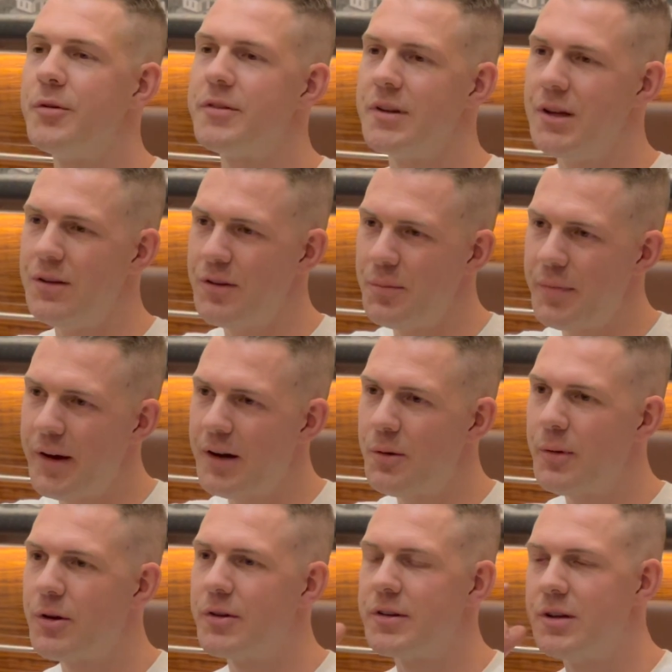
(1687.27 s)
was even better
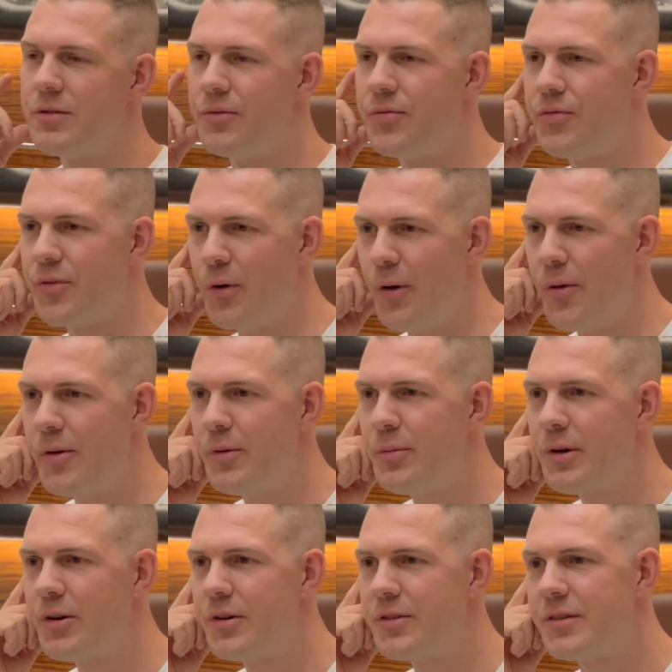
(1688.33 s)
because even further,
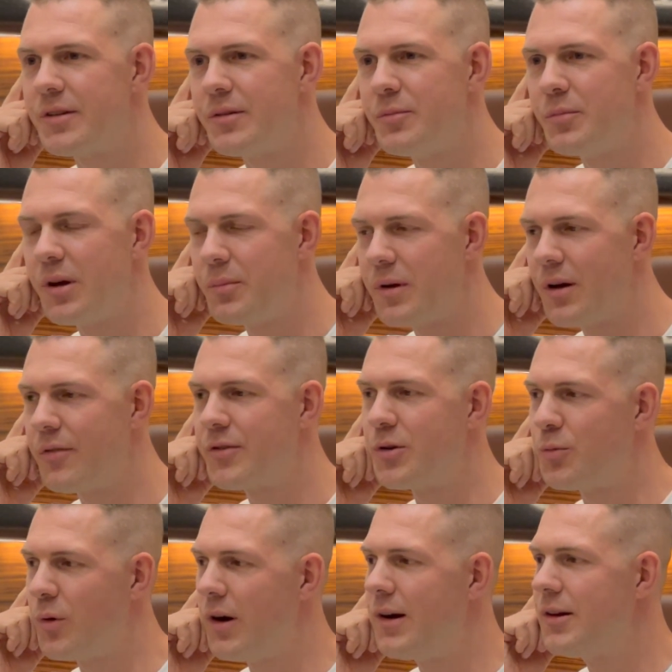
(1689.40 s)
because maybe after a
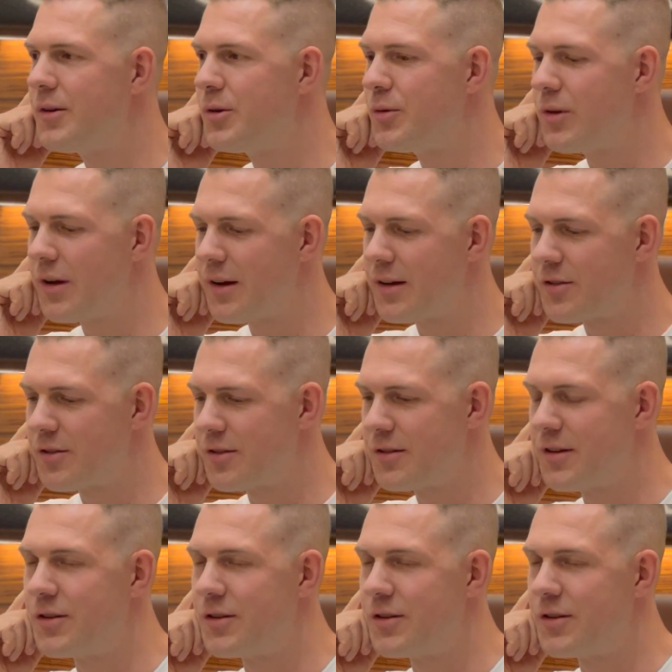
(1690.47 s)
while you're like just